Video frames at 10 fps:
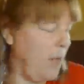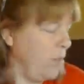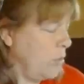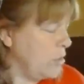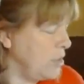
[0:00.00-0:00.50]
in
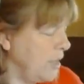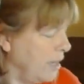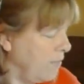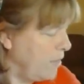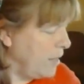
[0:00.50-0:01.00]
other words,
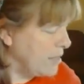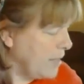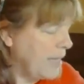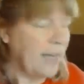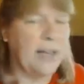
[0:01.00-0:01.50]
think of it as
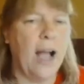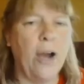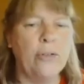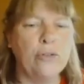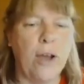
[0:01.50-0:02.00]
like a
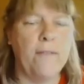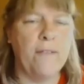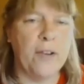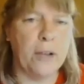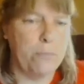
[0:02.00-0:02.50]
hard drive
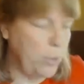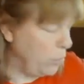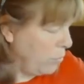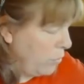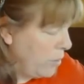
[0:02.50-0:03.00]
of a
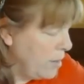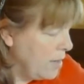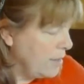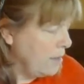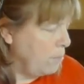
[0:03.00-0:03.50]
computer.
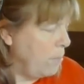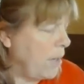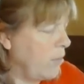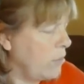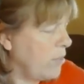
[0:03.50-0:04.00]
The
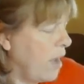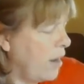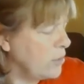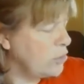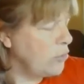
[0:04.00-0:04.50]
bigger the
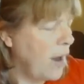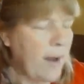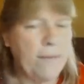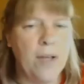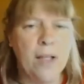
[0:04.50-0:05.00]
hard
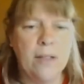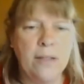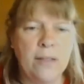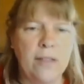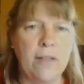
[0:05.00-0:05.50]
drive,
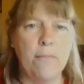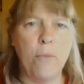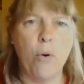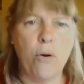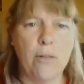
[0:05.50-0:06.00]
the
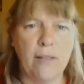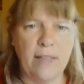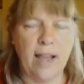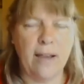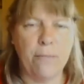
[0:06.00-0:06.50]
more
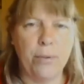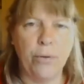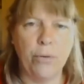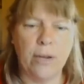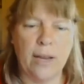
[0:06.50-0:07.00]
that
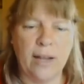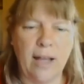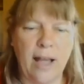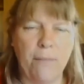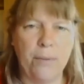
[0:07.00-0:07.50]
computer can
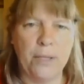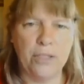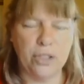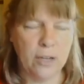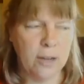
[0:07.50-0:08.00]

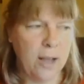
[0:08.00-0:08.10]
accomplish.